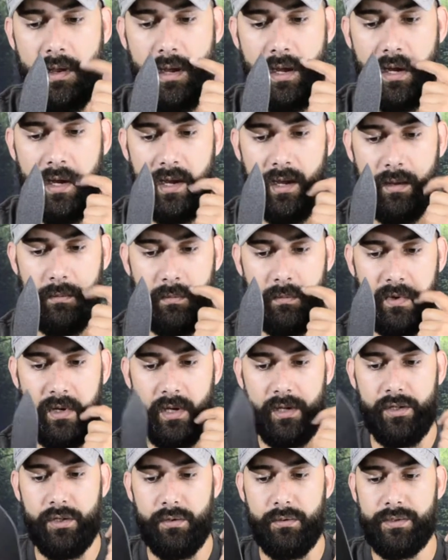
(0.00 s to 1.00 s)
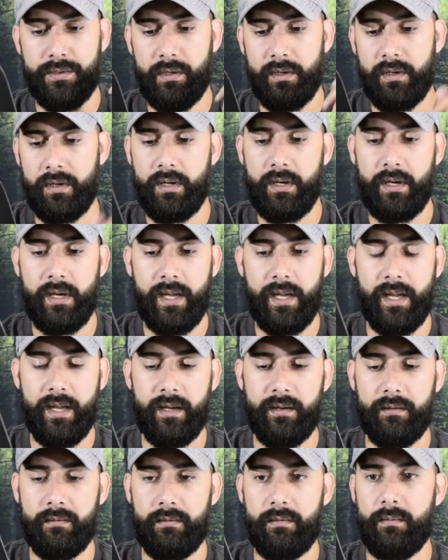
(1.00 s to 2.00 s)
a user,
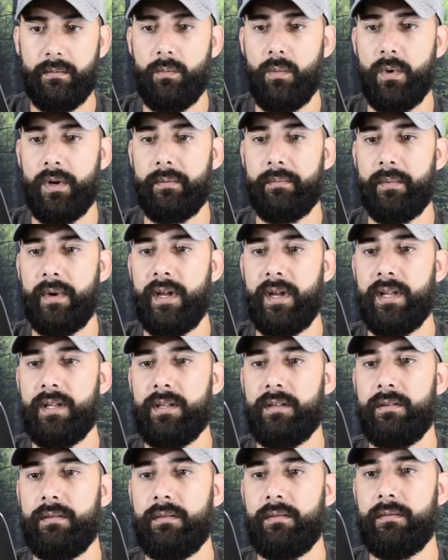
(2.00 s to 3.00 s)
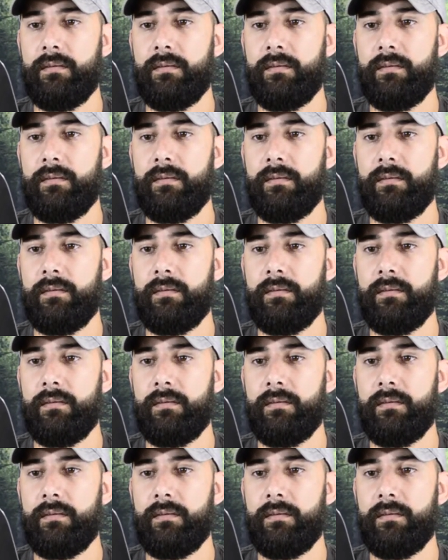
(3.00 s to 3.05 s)
and one of my